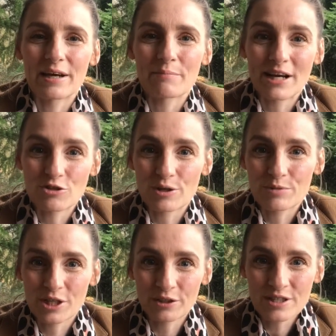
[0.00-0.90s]
my trip
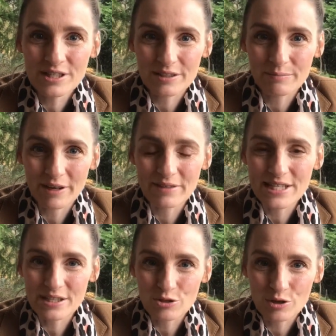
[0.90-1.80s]
to London, my
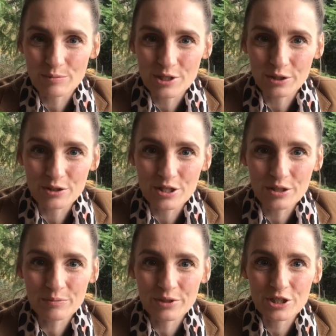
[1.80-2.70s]
recent trip to
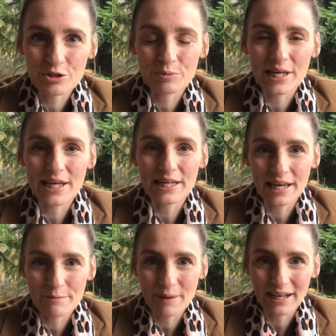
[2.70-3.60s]
London, which we
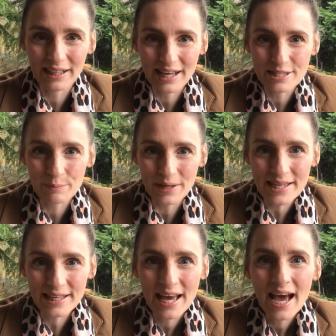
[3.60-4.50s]
came back last
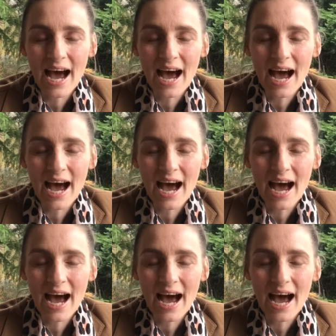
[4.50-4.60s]
week,